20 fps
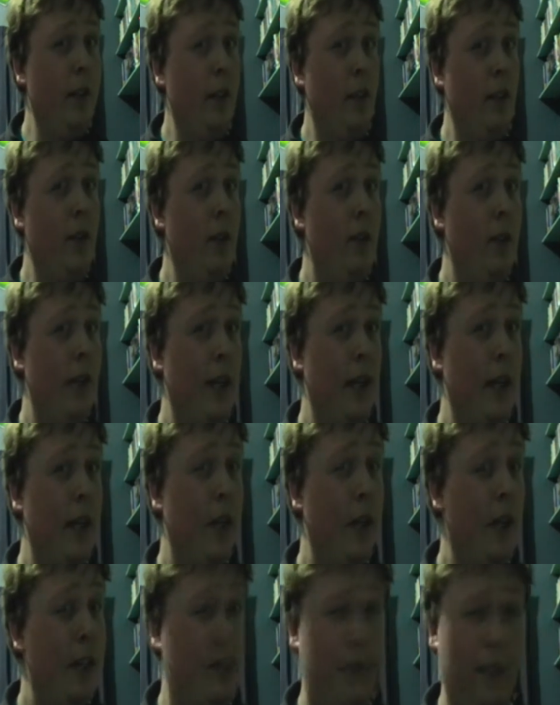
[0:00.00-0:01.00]
get
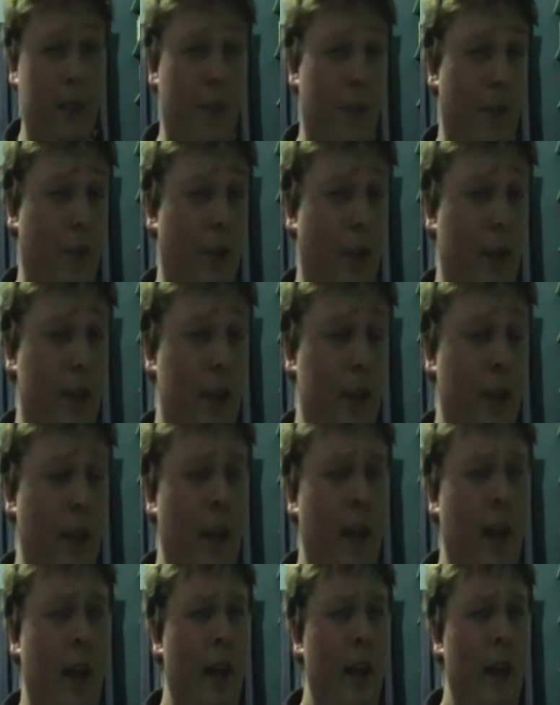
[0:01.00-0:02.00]
arrested for it.
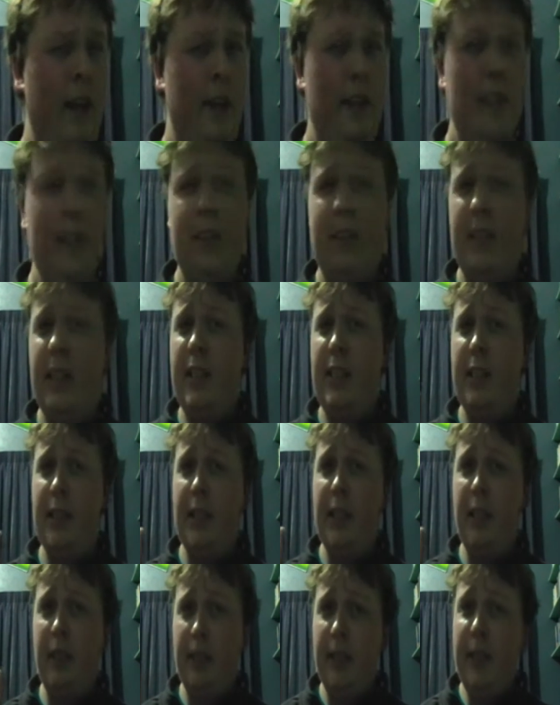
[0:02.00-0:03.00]
This is
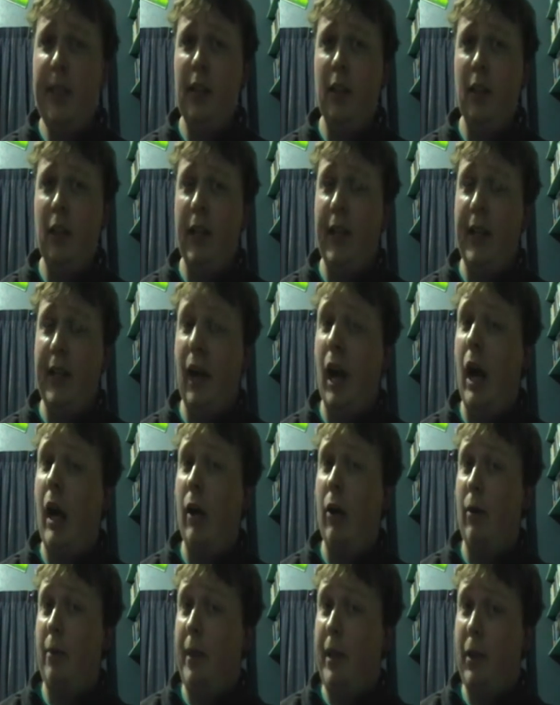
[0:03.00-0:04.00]
illegal in
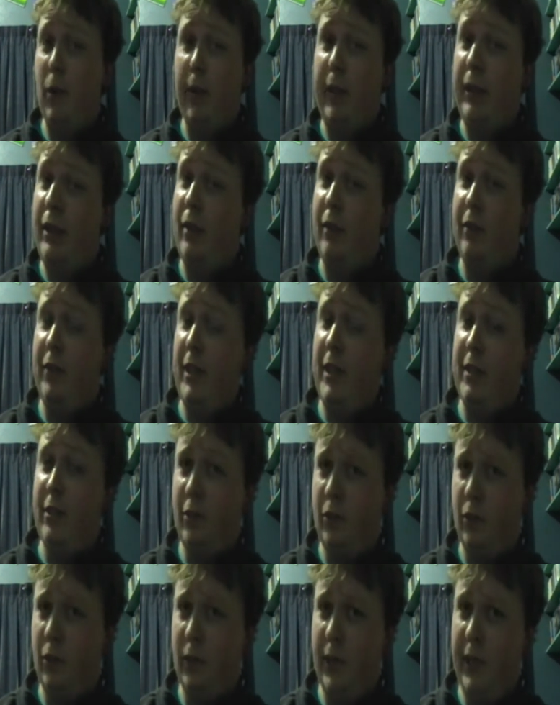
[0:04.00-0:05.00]
our period of
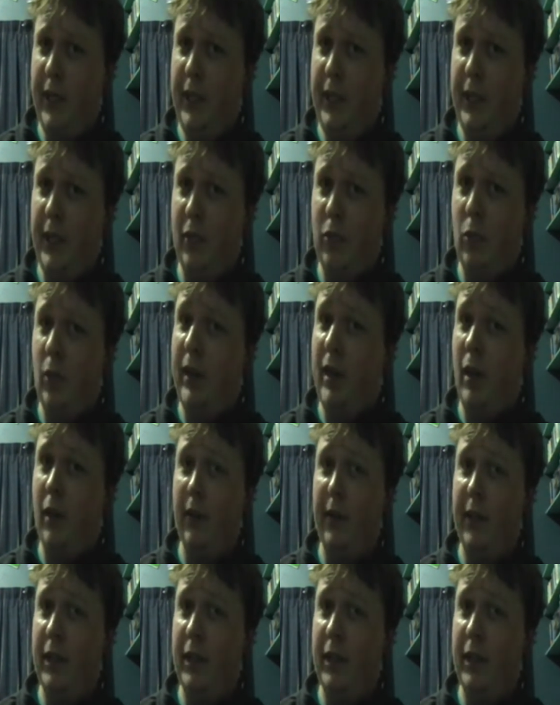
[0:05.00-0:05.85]
history that we are